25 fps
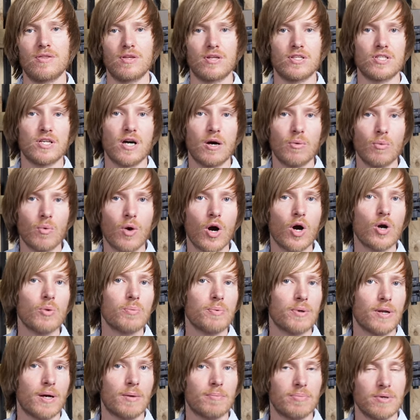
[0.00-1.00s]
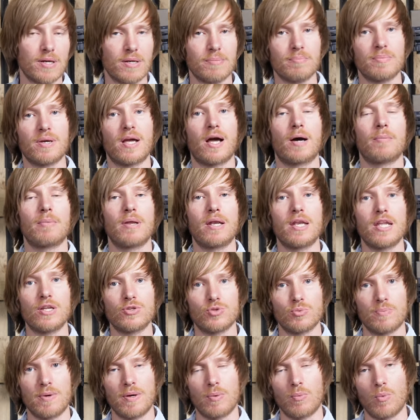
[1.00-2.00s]
and the guitar will open up and become a
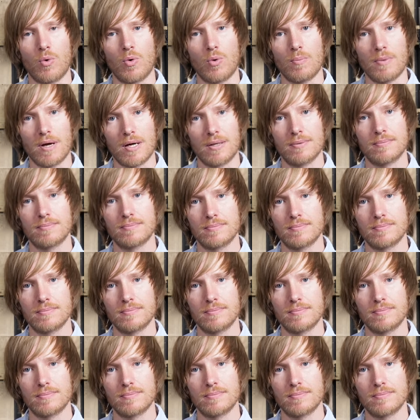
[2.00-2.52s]
little bit warmer.